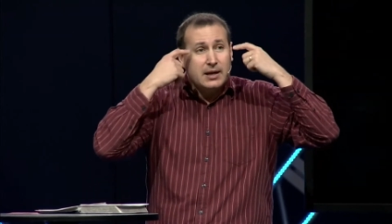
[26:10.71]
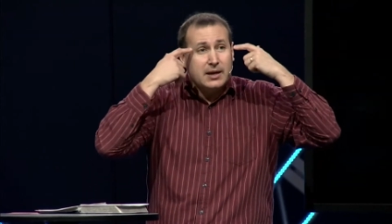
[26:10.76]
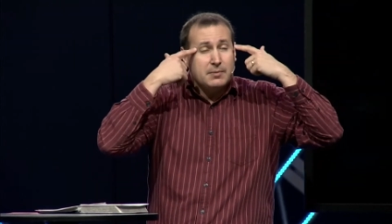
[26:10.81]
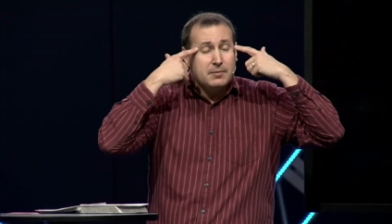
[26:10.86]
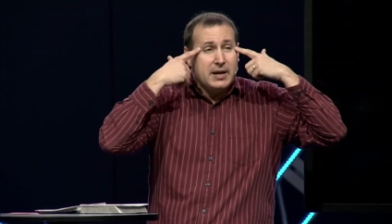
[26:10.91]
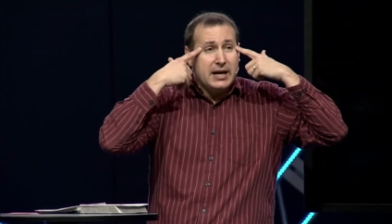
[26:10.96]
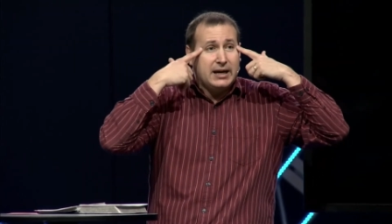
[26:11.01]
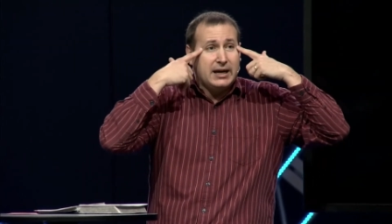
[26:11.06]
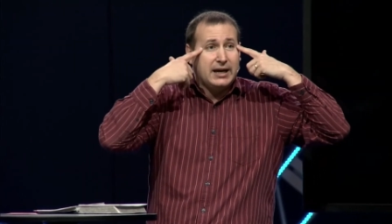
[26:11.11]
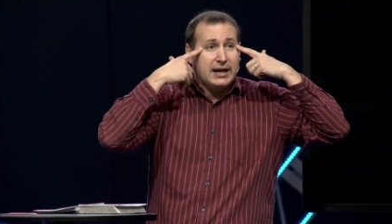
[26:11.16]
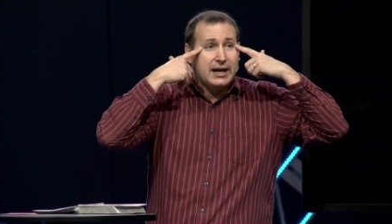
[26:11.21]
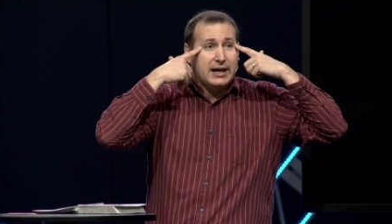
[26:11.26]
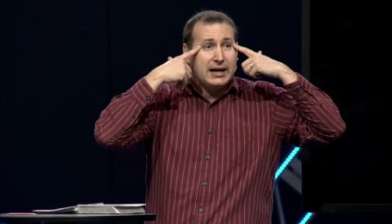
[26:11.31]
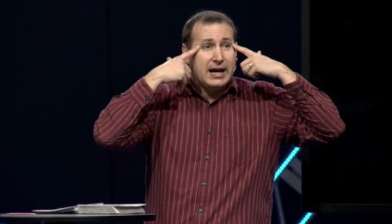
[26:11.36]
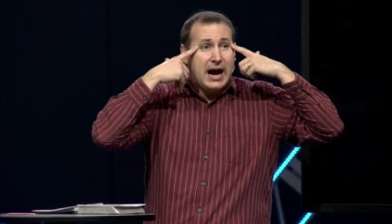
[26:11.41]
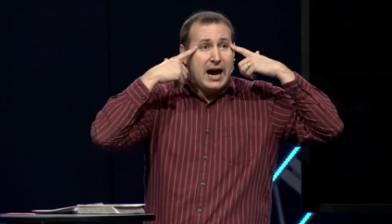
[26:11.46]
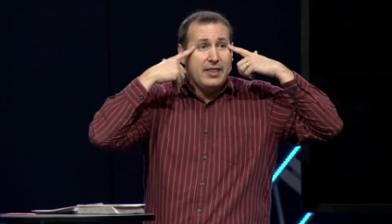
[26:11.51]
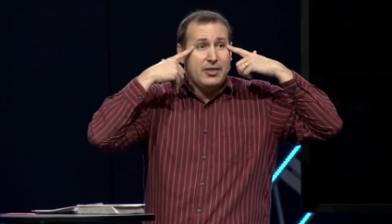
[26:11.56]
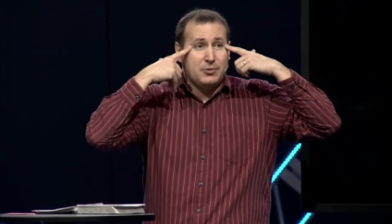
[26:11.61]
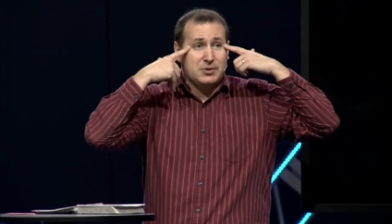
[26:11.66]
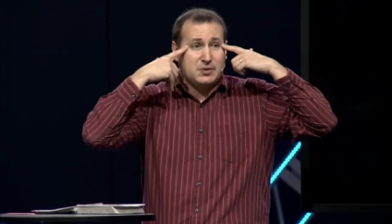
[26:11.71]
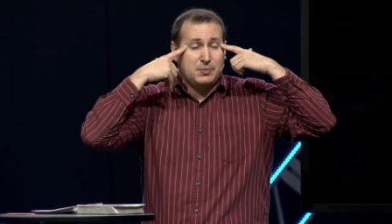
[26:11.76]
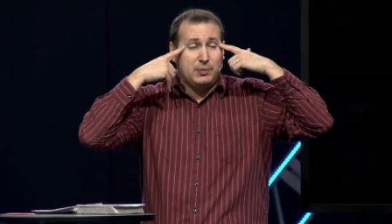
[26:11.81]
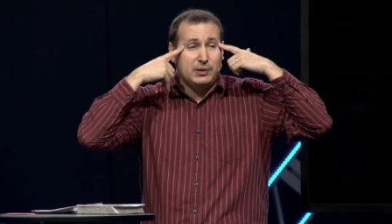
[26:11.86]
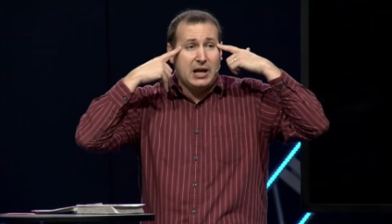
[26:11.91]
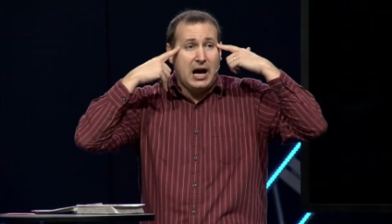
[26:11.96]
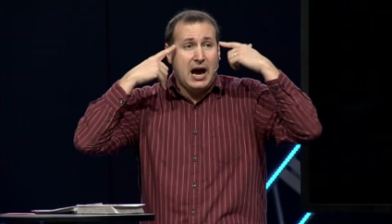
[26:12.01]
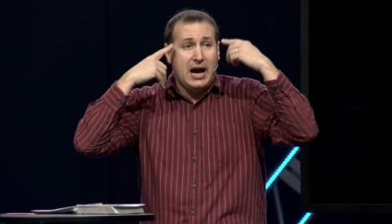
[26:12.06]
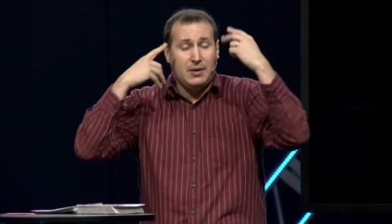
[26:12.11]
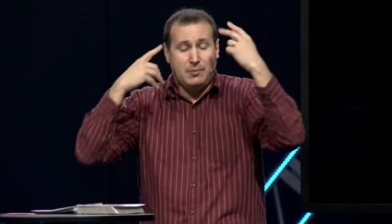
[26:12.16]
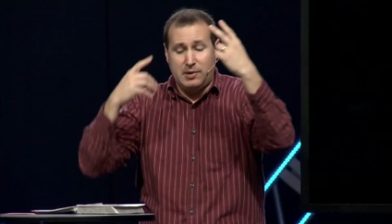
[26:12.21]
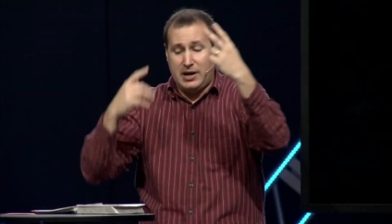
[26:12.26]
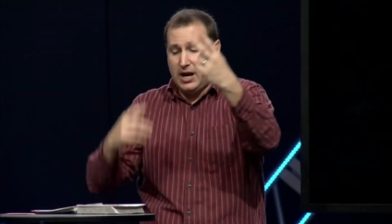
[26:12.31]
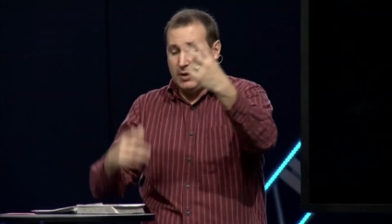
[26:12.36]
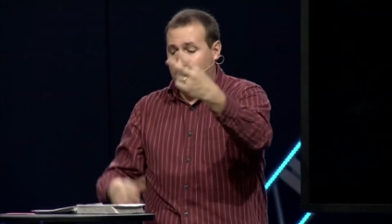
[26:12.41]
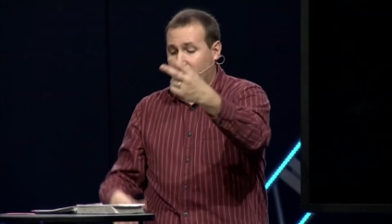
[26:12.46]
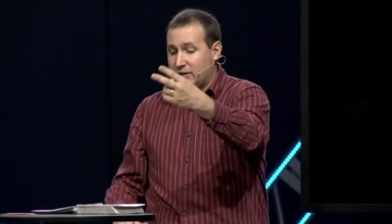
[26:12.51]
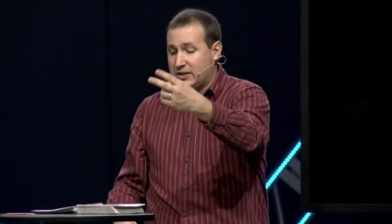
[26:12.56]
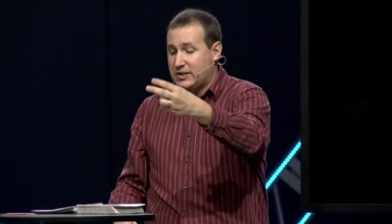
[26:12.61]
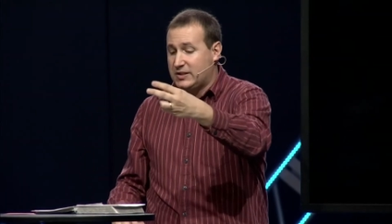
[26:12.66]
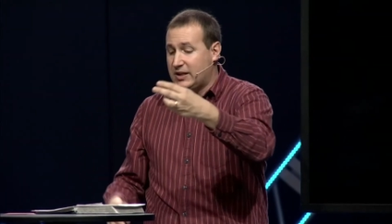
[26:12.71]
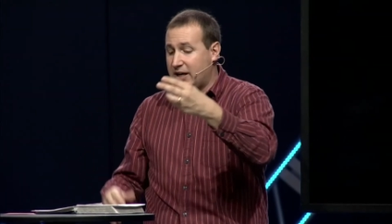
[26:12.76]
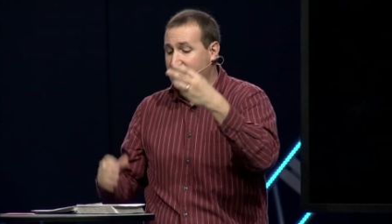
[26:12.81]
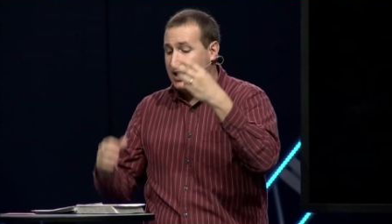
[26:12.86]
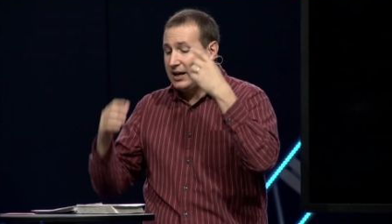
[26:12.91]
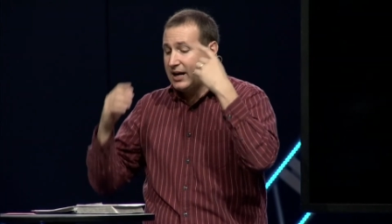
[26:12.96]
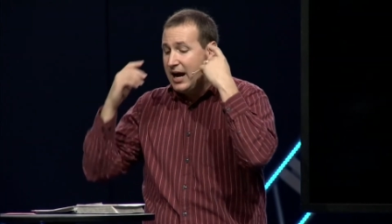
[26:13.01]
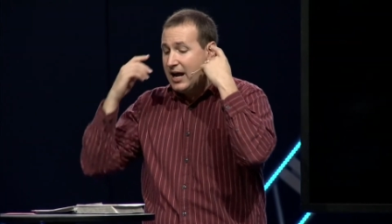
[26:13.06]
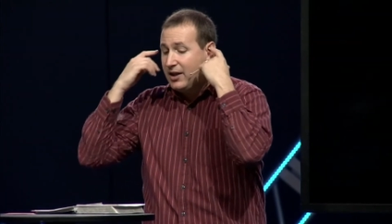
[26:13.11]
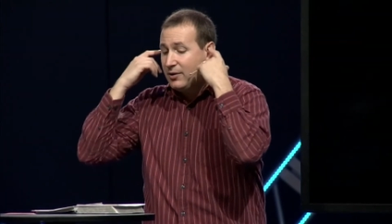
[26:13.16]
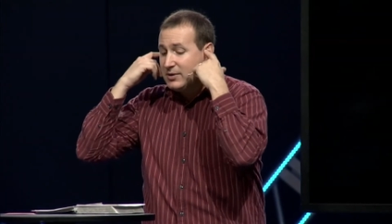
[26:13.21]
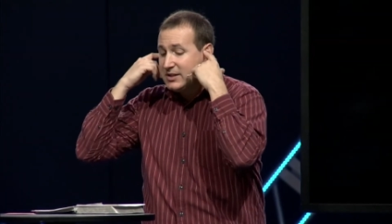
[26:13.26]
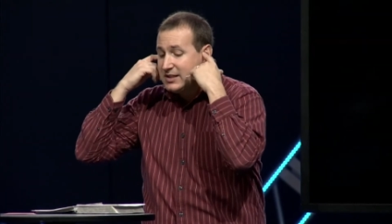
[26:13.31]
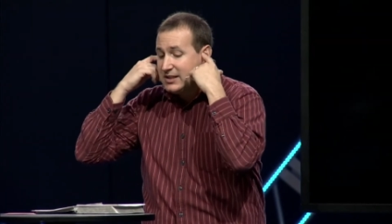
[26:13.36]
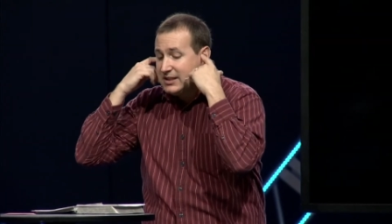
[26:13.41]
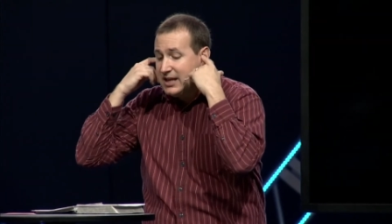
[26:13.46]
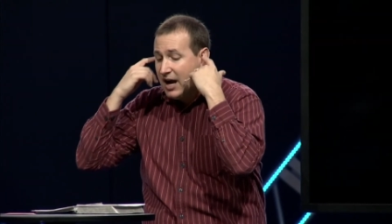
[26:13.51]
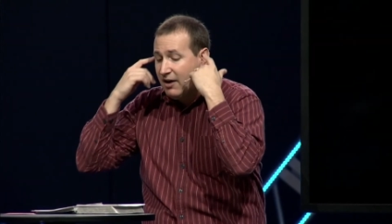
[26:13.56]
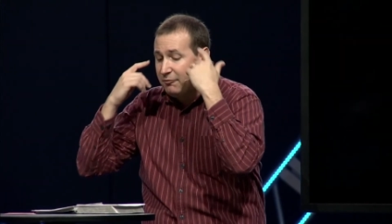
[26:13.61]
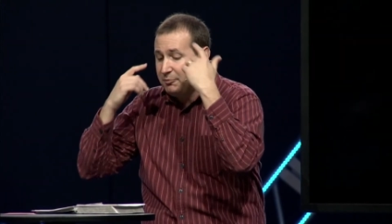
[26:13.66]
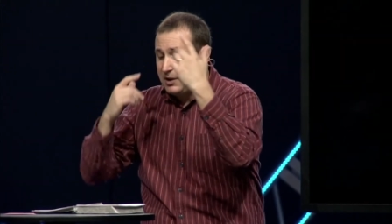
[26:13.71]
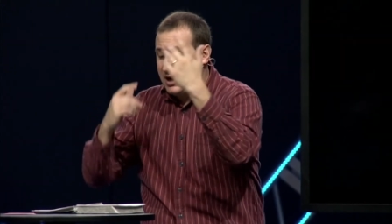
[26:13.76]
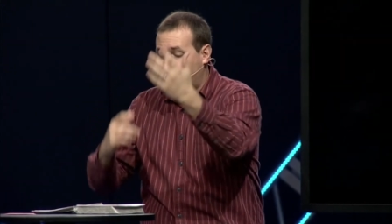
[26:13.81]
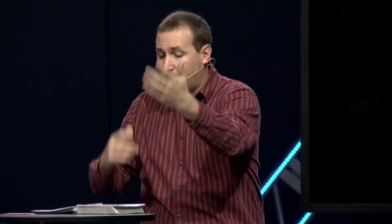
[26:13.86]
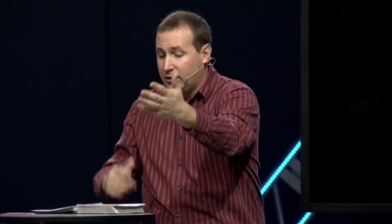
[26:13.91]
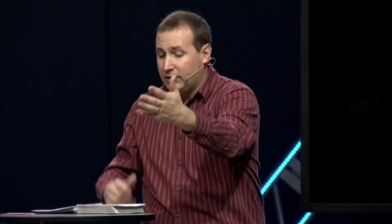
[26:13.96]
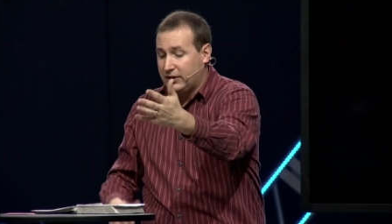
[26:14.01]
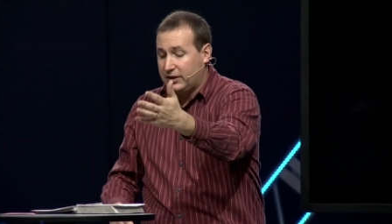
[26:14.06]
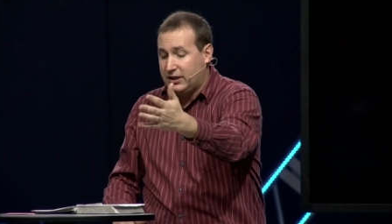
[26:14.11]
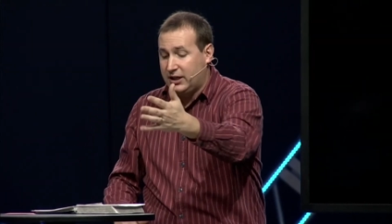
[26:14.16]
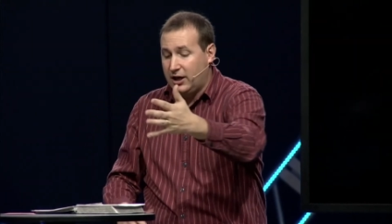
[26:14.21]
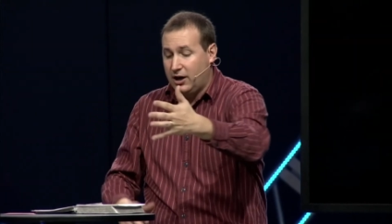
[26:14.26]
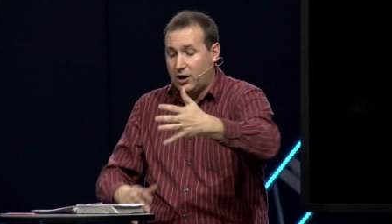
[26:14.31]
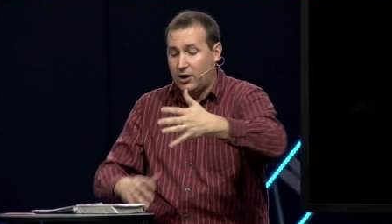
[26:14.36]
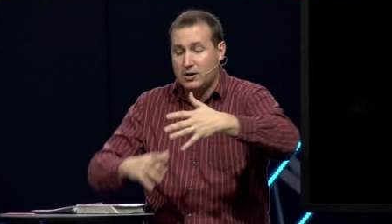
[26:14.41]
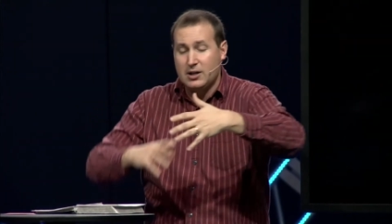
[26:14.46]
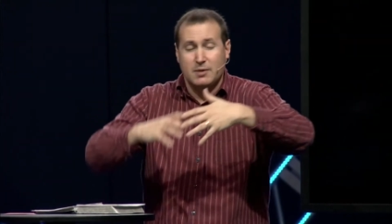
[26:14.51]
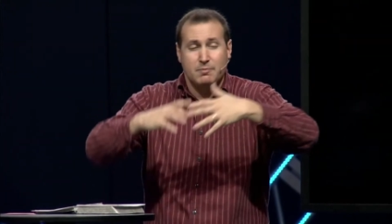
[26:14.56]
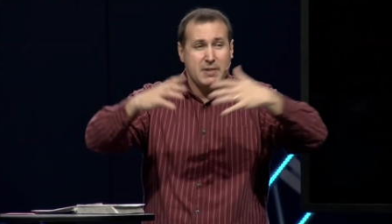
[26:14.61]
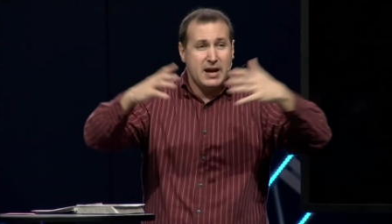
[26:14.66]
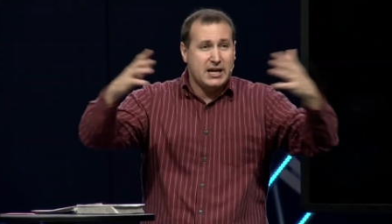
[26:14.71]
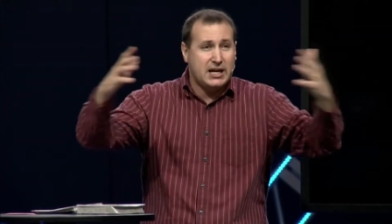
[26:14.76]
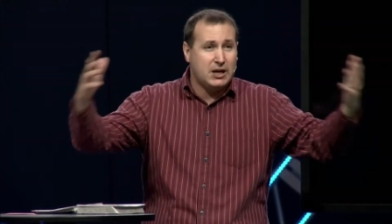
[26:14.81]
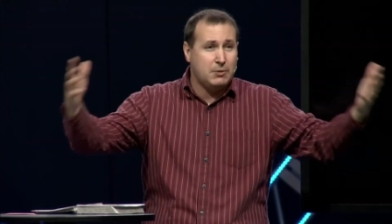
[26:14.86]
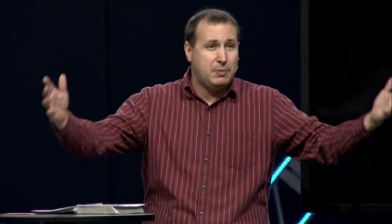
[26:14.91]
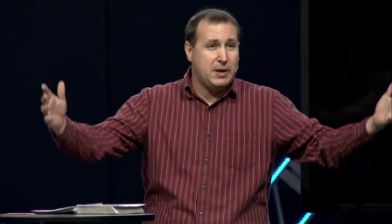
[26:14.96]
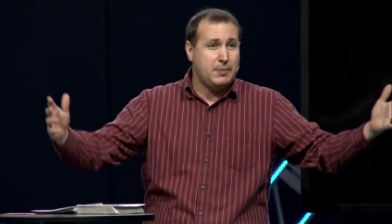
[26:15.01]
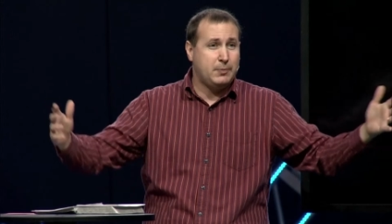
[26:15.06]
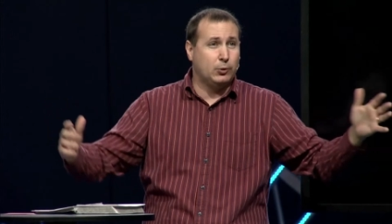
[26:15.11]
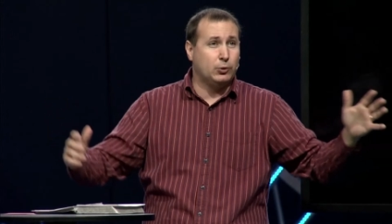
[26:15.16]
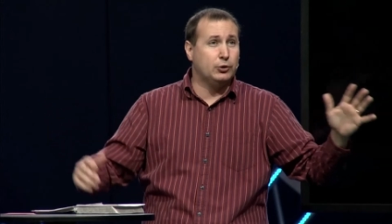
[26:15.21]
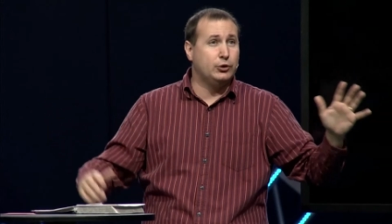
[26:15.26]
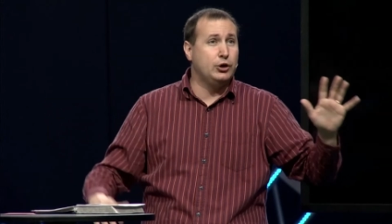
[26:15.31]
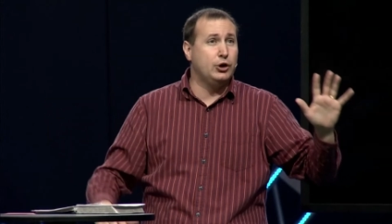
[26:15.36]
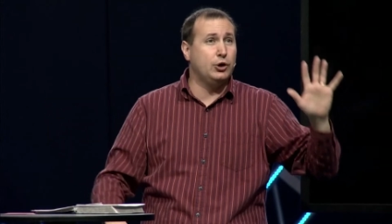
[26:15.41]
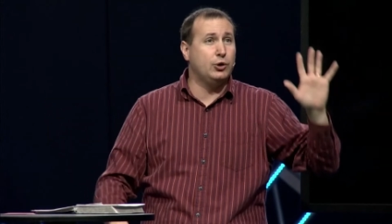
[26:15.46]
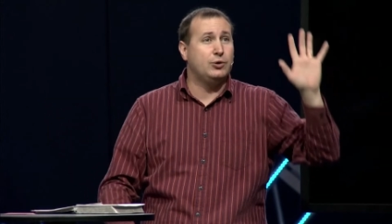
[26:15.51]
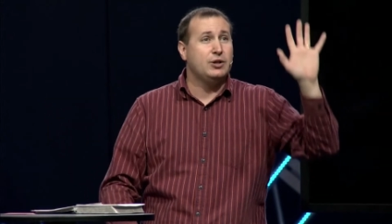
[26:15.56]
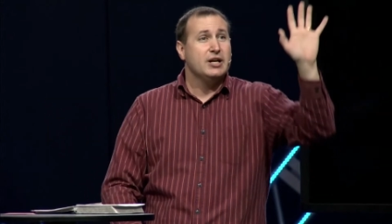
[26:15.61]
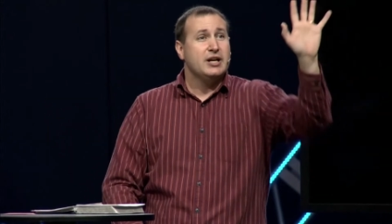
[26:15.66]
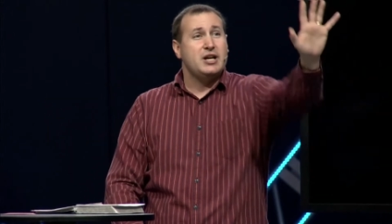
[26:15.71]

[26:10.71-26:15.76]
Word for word: making a guy that was blind be able to see, a guy that was deaf be able to hear, making people new.